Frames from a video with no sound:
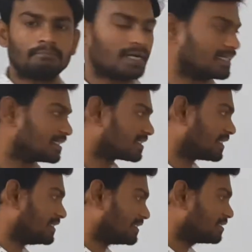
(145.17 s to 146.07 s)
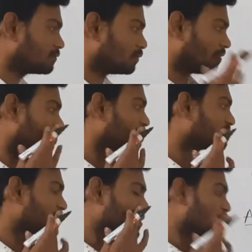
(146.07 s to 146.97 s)
minus 19 Coulomb.
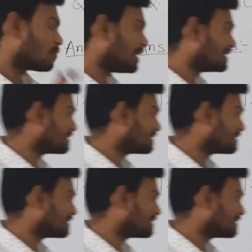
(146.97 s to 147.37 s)
While